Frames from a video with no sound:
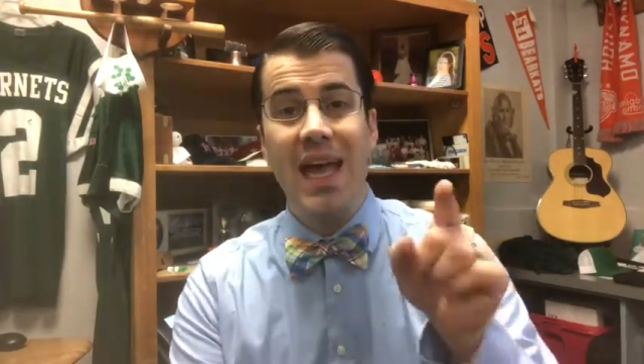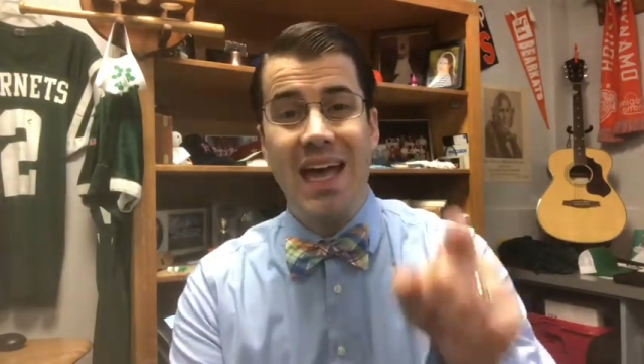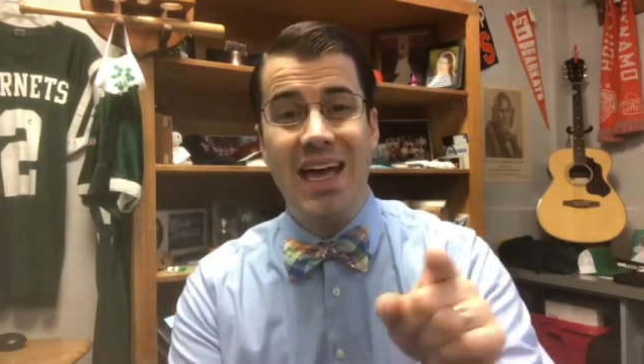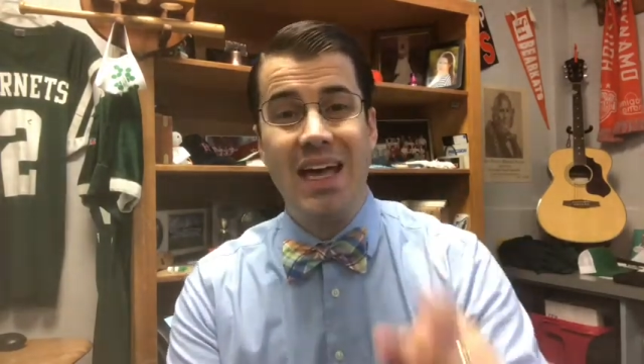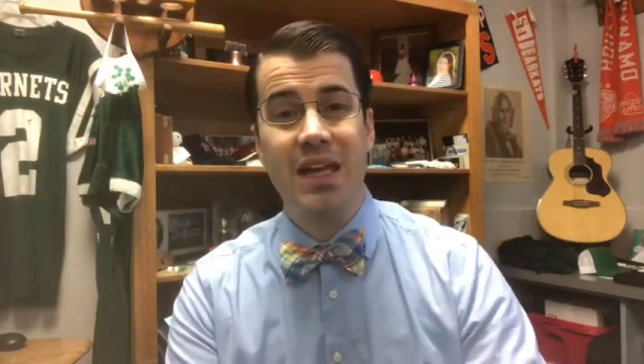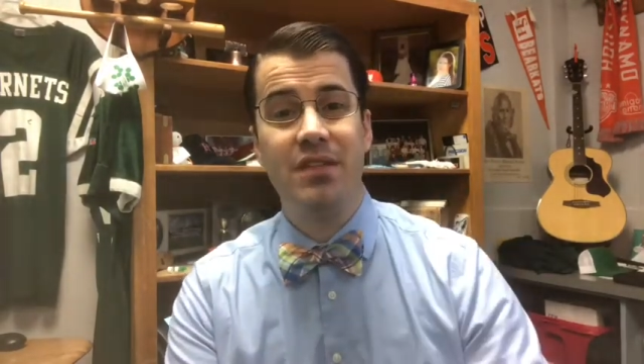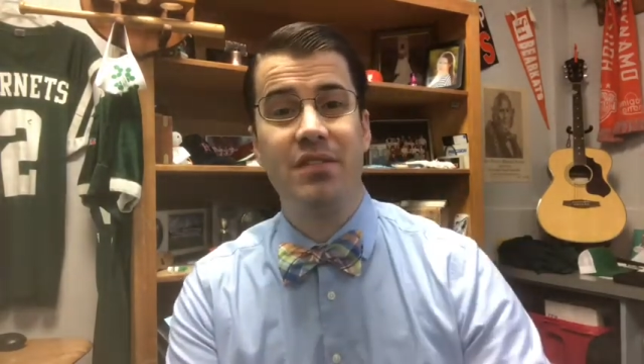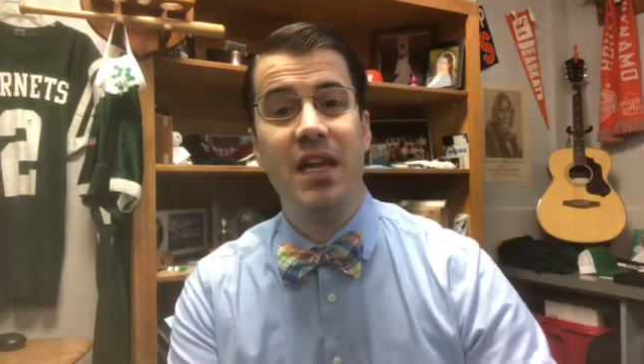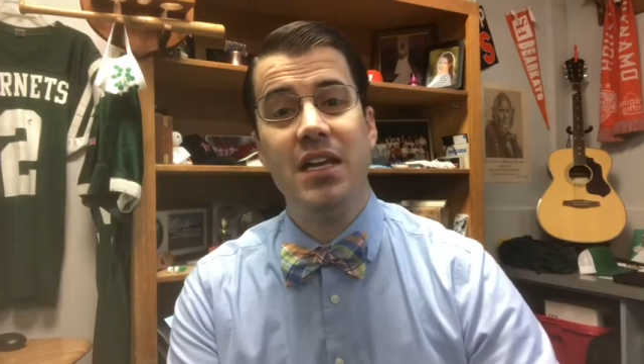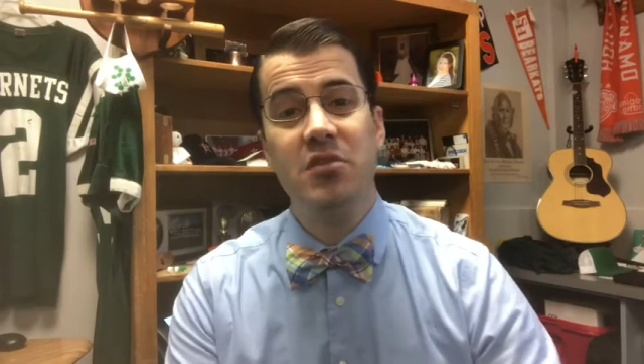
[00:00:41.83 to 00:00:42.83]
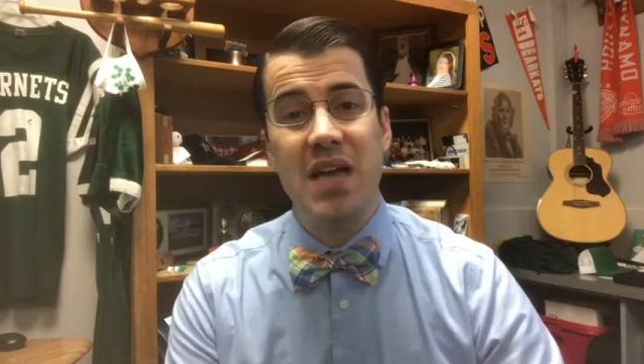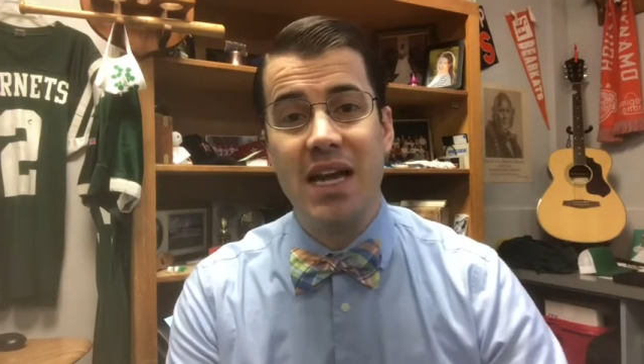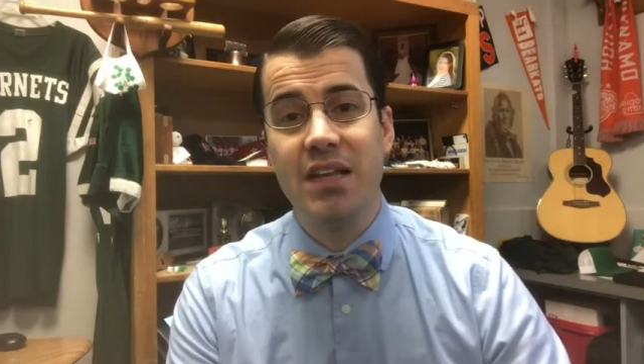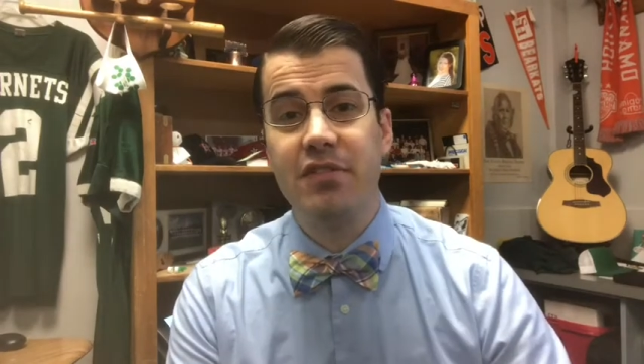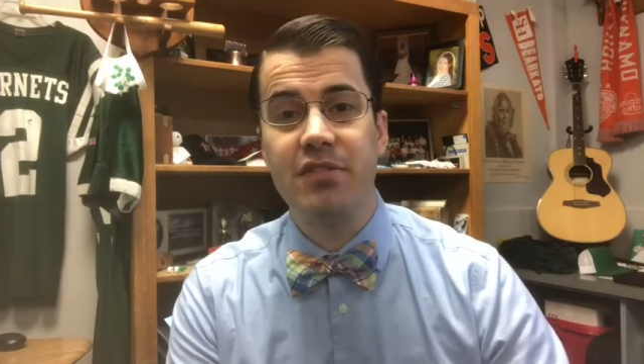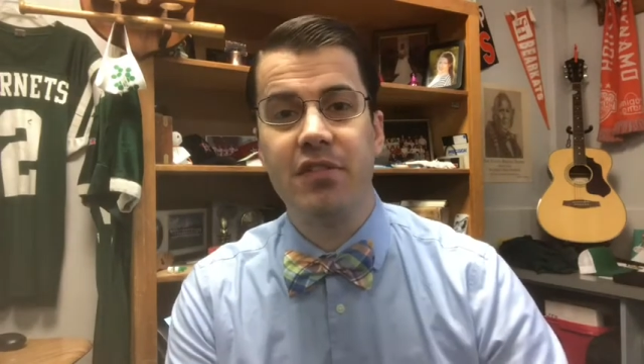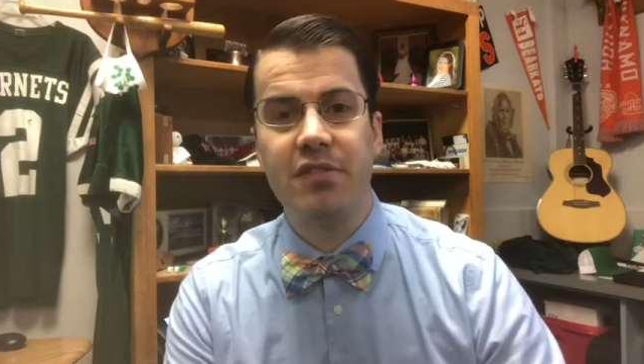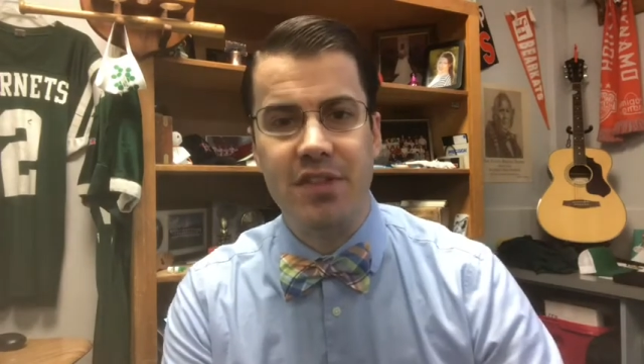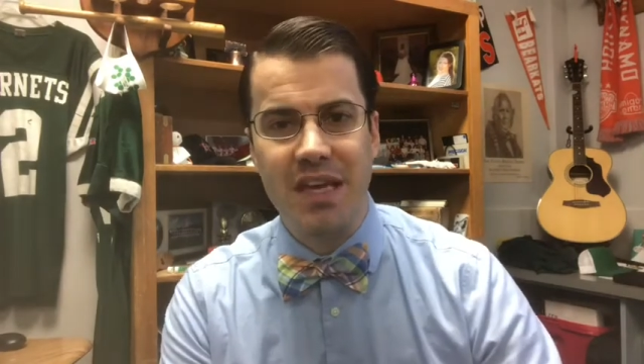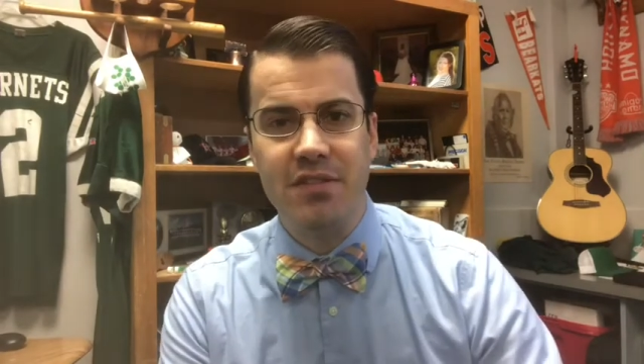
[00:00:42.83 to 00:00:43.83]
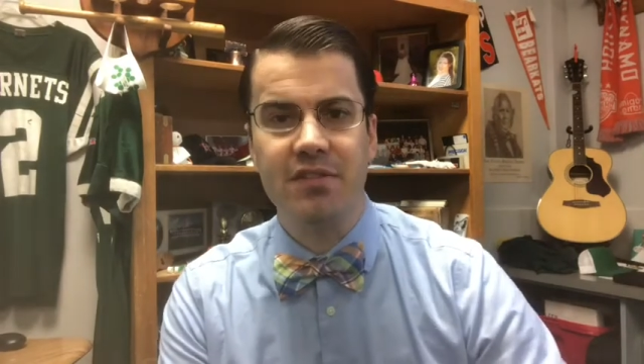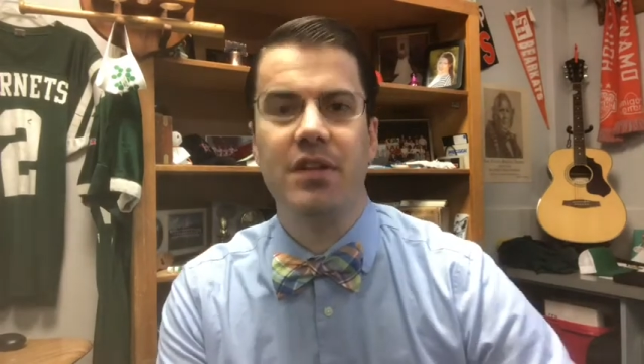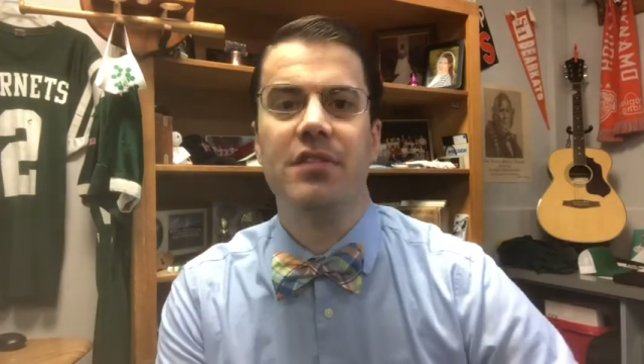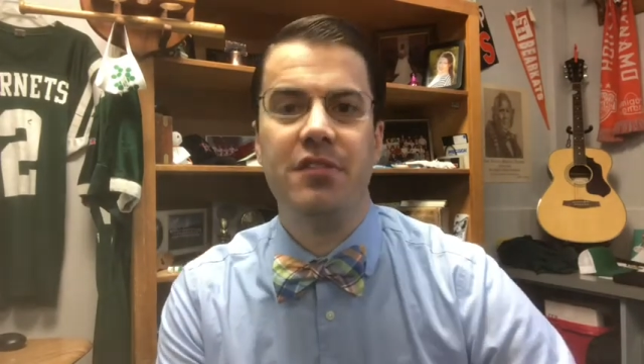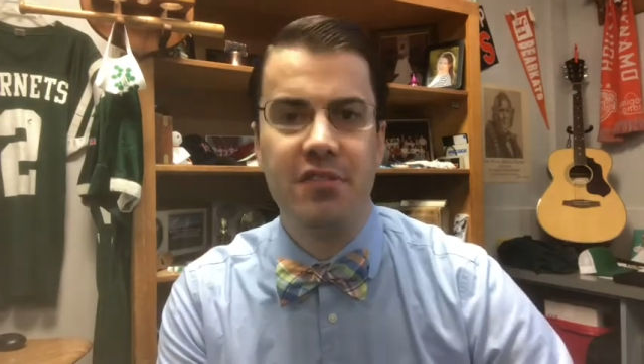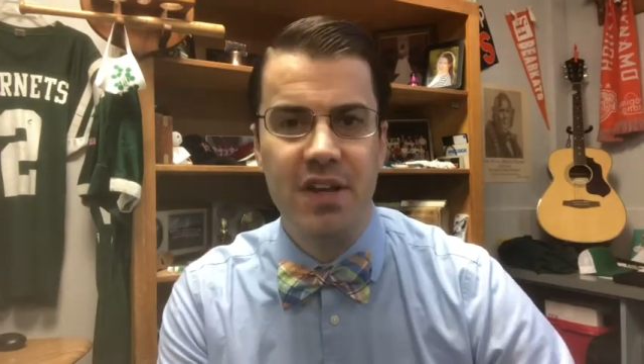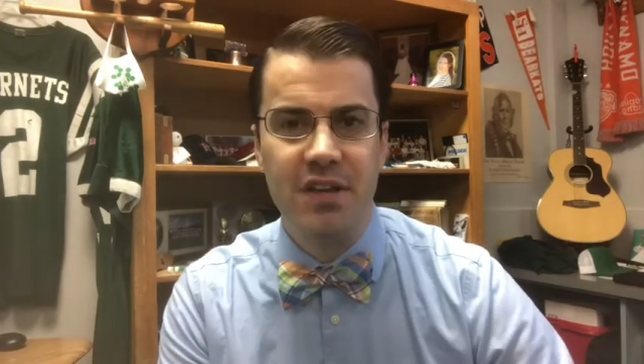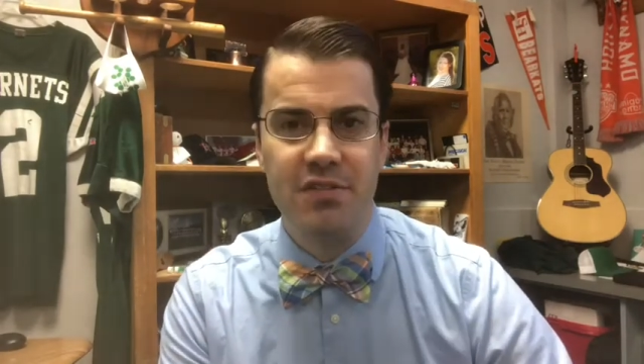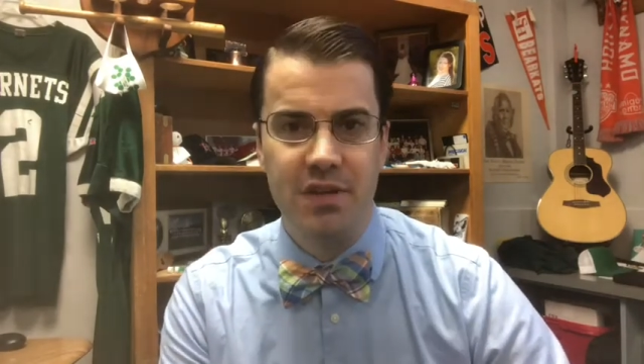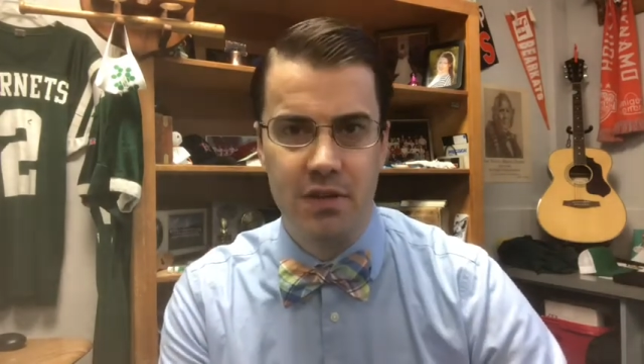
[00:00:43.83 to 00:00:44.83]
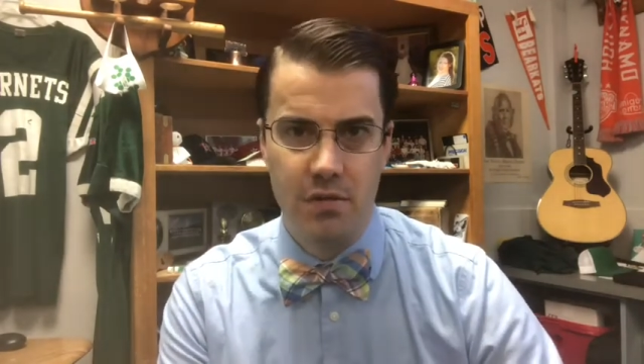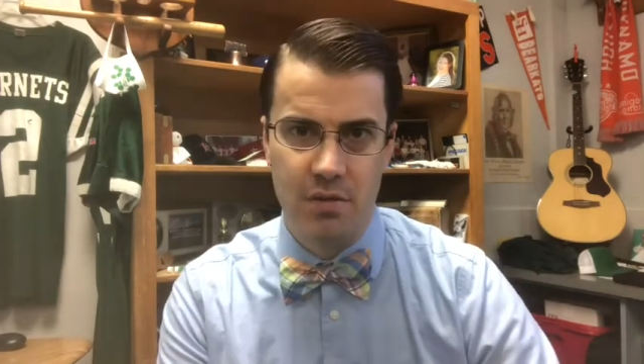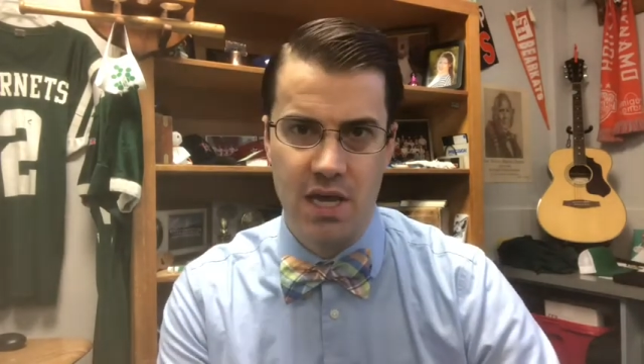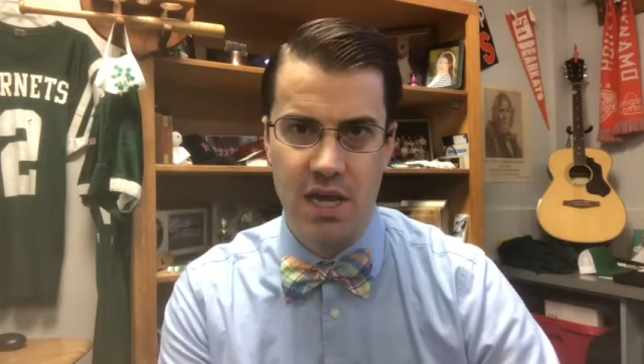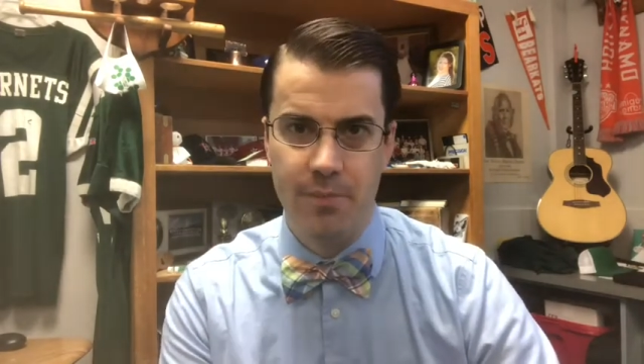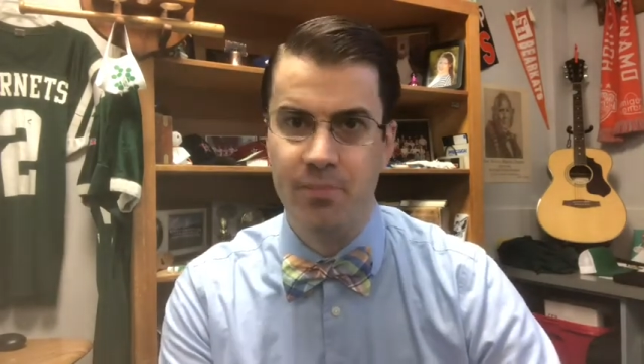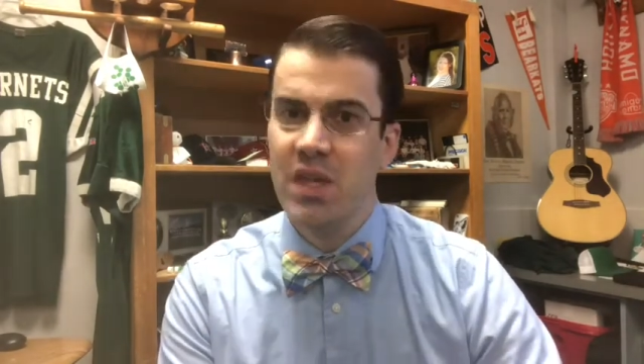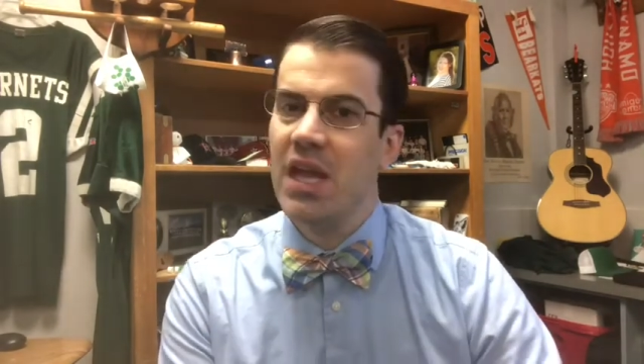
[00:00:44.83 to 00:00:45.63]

as a United States citizen, okay?